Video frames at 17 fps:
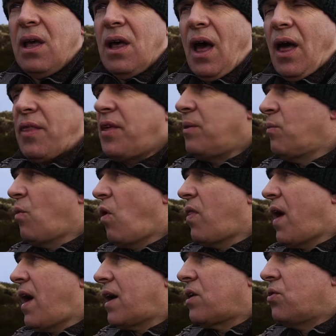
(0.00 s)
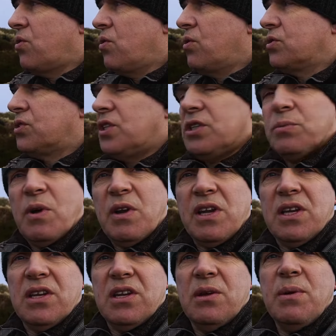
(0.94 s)
I think what that caused is when
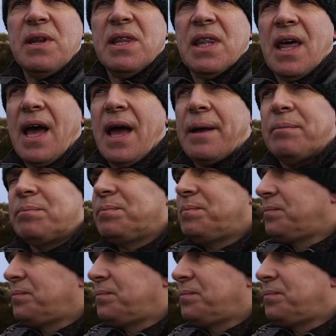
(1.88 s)
you're doing that,